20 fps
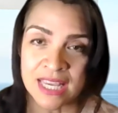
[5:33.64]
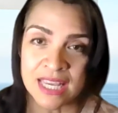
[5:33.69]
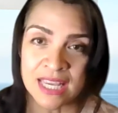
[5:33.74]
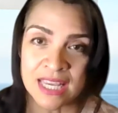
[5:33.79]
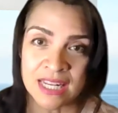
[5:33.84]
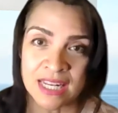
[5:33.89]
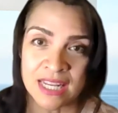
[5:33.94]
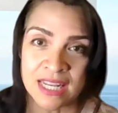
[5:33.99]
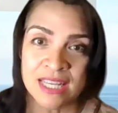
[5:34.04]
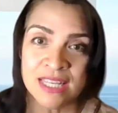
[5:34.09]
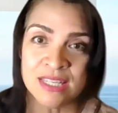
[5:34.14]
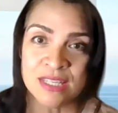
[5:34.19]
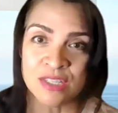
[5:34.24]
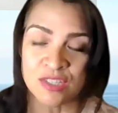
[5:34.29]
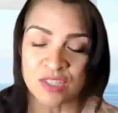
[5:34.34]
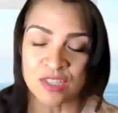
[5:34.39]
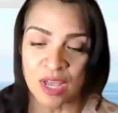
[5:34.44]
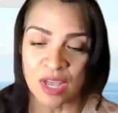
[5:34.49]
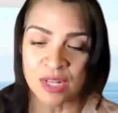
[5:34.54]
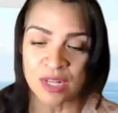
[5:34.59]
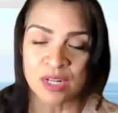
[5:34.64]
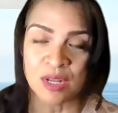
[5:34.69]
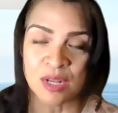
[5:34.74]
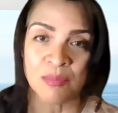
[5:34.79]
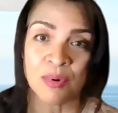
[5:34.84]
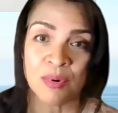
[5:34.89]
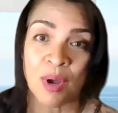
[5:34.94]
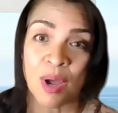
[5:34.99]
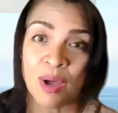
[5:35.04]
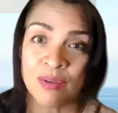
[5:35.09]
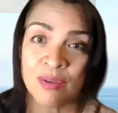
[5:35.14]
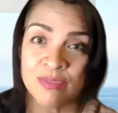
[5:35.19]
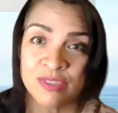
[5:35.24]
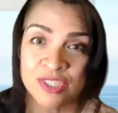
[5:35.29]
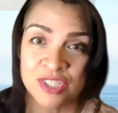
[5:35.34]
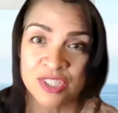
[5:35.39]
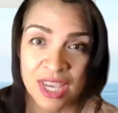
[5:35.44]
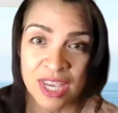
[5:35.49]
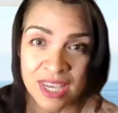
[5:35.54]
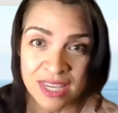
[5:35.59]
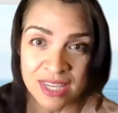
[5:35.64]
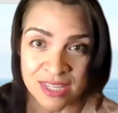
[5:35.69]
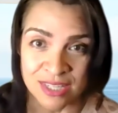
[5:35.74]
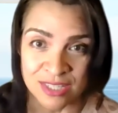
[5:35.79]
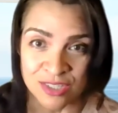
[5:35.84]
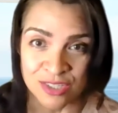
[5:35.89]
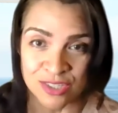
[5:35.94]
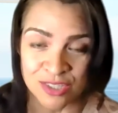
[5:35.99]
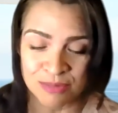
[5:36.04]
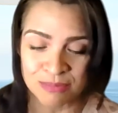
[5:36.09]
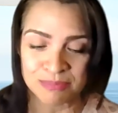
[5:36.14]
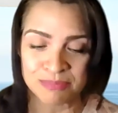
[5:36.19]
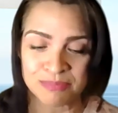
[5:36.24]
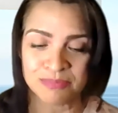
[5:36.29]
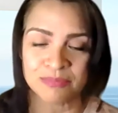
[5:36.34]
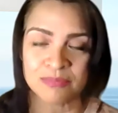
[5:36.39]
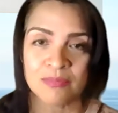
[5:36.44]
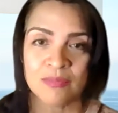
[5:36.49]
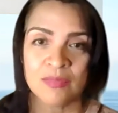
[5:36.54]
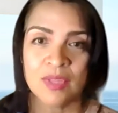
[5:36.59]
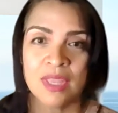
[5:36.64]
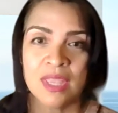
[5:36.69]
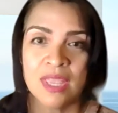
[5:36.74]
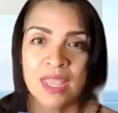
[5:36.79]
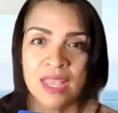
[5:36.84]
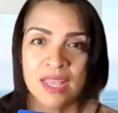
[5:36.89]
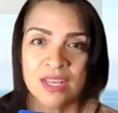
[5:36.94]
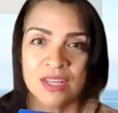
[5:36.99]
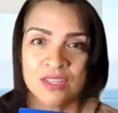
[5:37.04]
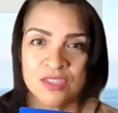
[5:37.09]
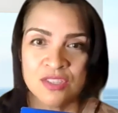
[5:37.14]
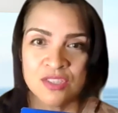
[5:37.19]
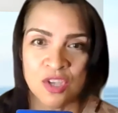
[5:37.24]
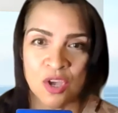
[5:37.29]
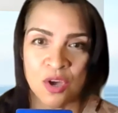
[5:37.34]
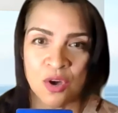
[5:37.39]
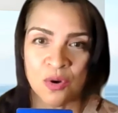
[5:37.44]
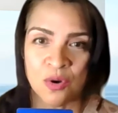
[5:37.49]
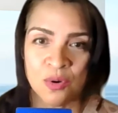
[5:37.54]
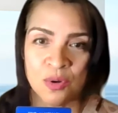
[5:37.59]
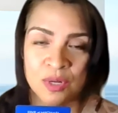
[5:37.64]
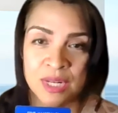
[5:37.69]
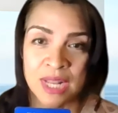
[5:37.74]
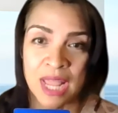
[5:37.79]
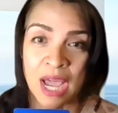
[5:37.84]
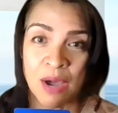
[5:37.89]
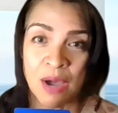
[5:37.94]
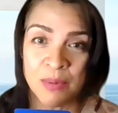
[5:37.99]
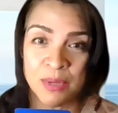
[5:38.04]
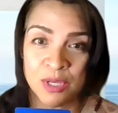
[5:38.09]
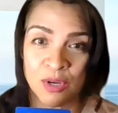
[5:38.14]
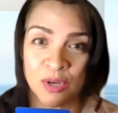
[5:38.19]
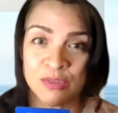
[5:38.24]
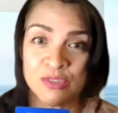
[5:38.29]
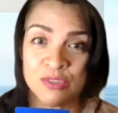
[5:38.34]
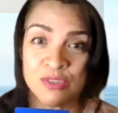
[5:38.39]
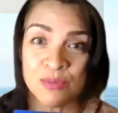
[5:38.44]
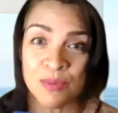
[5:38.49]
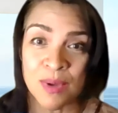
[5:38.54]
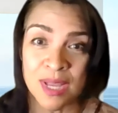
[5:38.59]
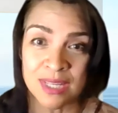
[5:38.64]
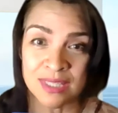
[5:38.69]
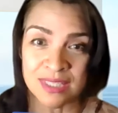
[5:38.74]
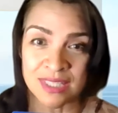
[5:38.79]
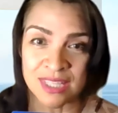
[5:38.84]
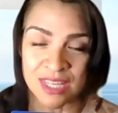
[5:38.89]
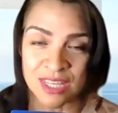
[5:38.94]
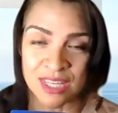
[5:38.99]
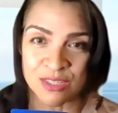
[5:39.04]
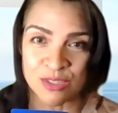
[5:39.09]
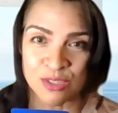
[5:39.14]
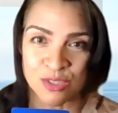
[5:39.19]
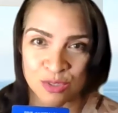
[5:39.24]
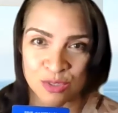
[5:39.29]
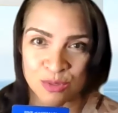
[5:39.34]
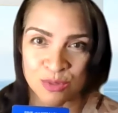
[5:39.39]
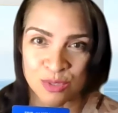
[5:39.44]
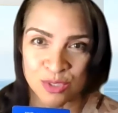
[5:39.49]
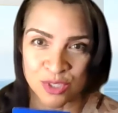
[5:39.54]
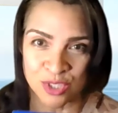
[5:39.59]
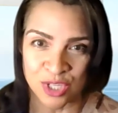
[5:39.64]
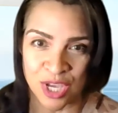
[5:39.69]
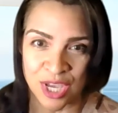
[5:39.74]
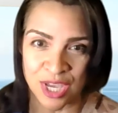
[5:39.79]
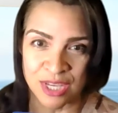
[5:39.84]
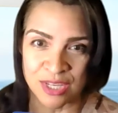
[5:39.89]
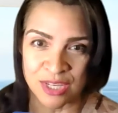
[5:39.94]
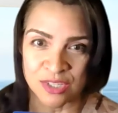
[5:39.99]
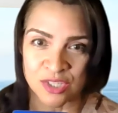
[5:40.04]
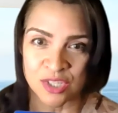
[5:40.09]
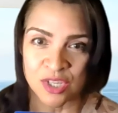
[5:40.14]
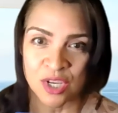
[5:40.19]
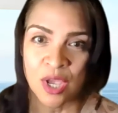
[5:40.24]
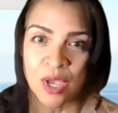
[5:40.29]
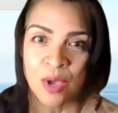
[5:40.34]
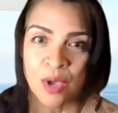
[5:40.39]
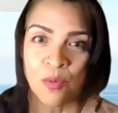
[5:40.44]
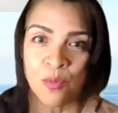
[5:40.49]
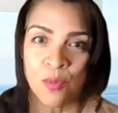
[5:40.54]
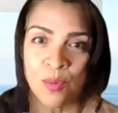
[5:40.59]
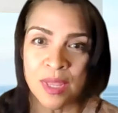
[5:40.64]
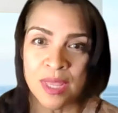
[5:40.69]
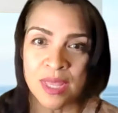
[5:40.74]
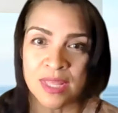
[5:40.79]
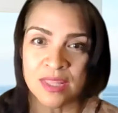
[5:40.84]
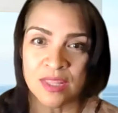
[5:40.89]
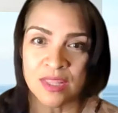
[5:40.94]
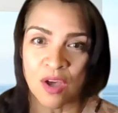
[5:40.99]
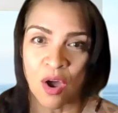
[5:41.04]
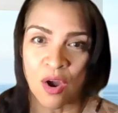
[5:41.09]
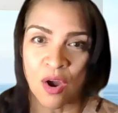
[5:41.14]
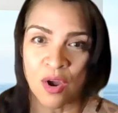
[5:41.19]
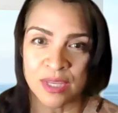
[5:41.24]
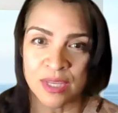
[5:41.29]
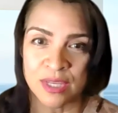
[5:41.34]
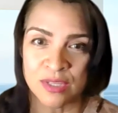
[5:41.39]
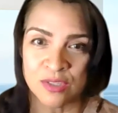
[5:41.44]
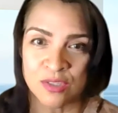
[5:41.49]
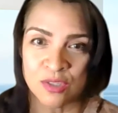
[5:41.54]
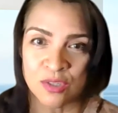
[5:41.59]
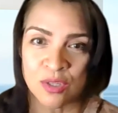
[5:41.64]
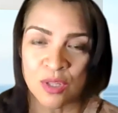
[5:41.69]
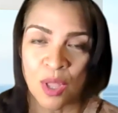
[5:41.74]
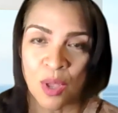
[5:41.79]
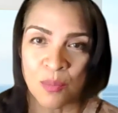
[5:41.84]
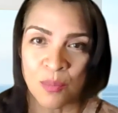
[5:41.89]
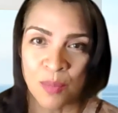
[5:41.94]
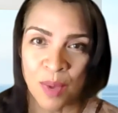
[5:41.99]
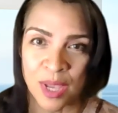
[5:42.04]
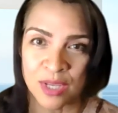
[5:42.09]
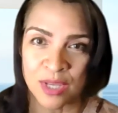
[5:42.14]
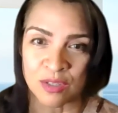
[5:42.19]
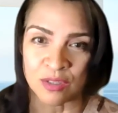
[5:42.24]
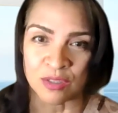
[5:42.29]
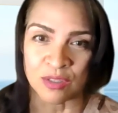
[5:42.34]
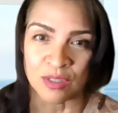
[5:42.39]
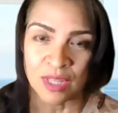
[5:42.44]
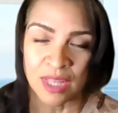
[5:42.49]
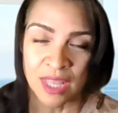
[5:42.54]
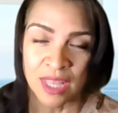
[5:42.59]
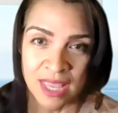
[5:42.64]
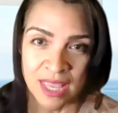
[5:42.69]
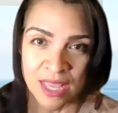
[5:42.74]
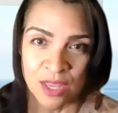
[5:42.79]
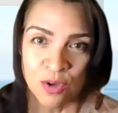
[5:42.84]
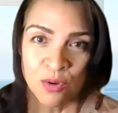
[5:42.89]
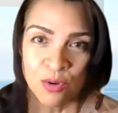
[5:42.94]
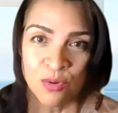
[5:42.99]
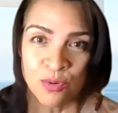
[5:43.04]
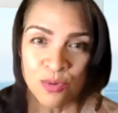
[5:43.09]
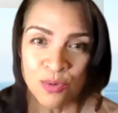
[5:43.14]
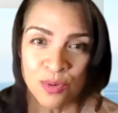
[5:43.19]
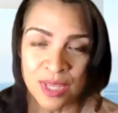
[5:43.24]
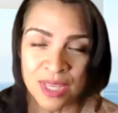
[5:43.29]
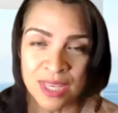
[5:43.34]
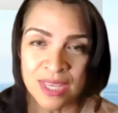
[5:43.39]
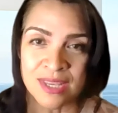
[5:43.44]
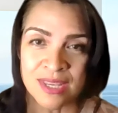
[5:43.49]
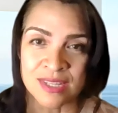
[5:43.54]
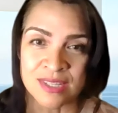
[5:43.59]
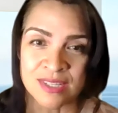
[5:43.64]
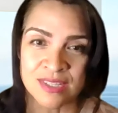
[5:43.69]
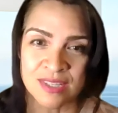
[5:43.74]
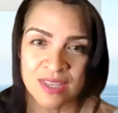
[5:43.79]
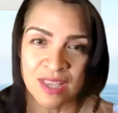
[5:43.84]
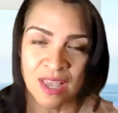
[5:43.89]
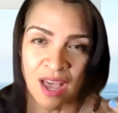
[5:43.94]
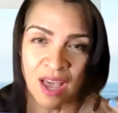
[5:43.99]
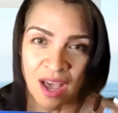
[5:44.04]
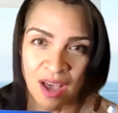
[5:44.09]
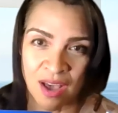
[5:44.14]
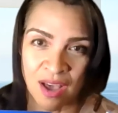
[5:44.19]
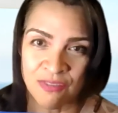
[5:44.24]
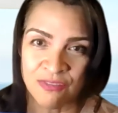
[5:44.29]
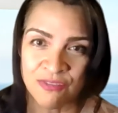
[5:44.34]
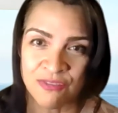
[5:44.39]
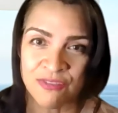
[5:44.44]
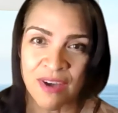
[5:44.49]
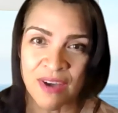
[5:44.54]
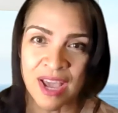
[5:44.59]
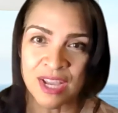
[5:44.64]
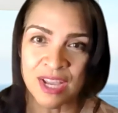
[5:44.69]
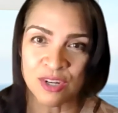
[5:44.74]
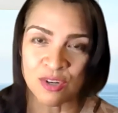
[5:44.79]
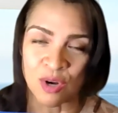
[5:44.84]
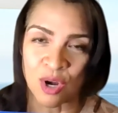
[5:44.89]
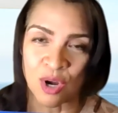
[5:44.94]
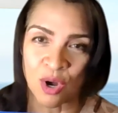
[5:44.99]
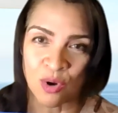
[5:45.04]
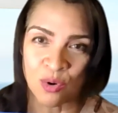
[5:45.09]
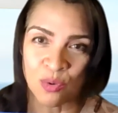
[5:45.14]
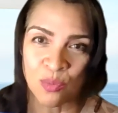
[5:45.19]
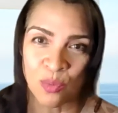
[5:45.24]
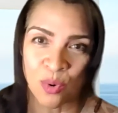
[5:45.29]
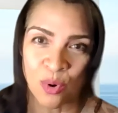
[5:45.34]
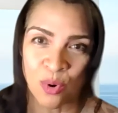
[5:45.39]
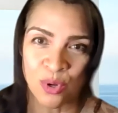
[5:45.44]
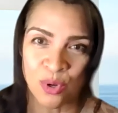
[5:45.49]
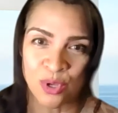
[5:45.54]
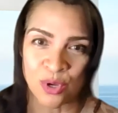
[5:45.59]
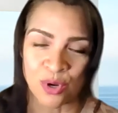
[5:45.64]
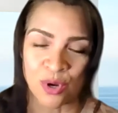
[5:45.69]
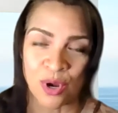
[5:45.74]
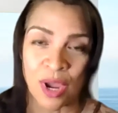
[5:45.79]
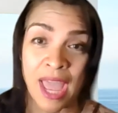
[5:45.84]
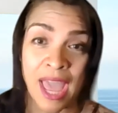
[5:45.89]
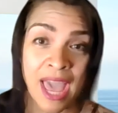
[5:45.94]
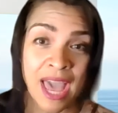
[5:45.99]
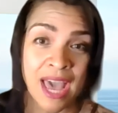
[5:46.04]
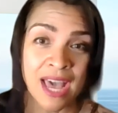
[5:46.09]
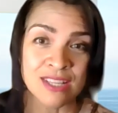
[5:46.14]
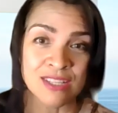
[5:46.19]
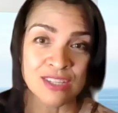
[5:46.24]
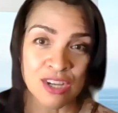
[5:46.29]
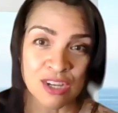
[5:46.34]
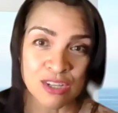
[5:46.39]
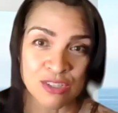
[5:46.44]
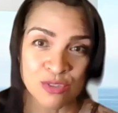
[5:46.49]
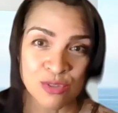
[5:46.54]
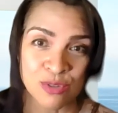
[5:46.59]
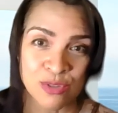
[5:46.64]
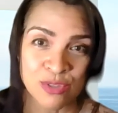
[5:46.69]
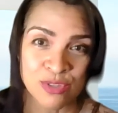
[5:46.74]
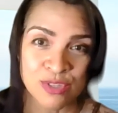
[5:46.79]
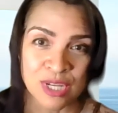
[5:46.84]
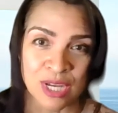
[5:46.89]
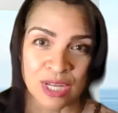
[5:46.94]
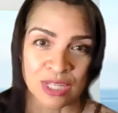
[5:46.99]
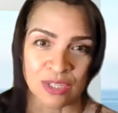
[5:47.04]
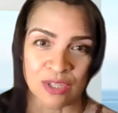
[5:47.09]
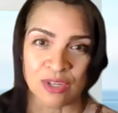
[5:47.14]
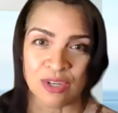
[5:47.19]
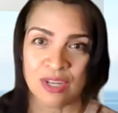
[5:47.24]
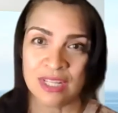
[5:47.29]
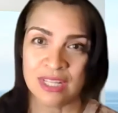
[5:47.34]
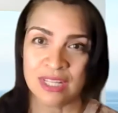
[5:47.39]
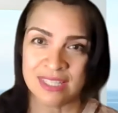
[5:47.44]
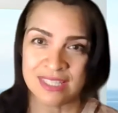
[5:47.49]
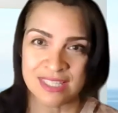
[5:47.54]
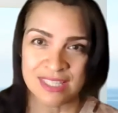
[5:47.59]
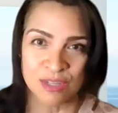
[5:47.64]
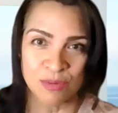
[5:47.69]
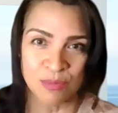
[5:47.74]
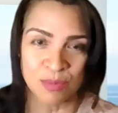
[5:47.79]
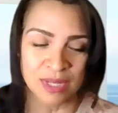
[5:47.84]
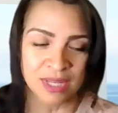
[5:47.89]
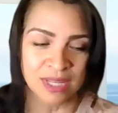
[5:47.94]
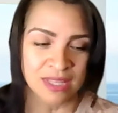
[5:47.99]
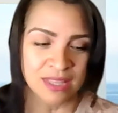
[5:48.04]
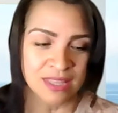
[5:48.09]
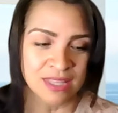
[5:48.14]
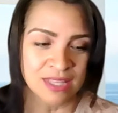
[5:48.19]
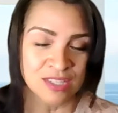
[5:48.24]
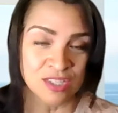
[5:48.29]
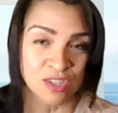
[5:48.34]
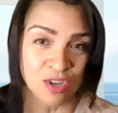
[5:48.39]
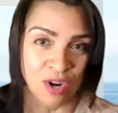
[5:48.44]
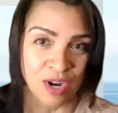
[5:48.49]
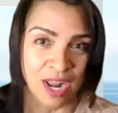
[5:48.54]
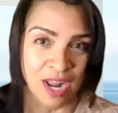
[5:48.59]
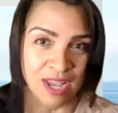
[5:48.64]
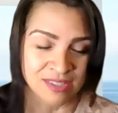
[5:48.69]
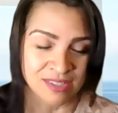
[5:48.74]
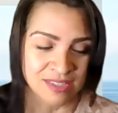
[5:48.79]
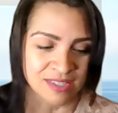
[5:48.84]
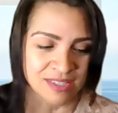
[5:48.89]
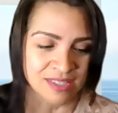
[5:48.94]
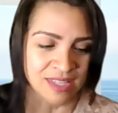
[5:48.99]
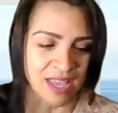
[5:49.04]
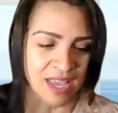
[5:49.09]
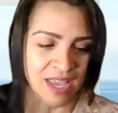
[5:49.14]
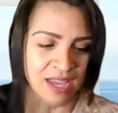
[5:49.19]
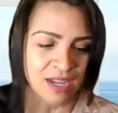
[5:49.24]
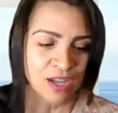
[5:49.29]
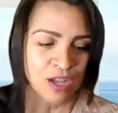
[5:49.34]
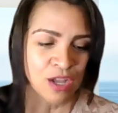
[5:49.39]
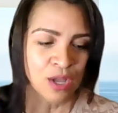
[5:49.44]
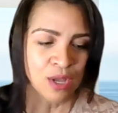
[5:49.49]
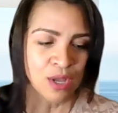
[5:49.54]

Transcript: It is a number of change. So now we go directly into change with Archangel Michael, who is a fighter, a warrior, and a truth teller. Let's see what this card has to say.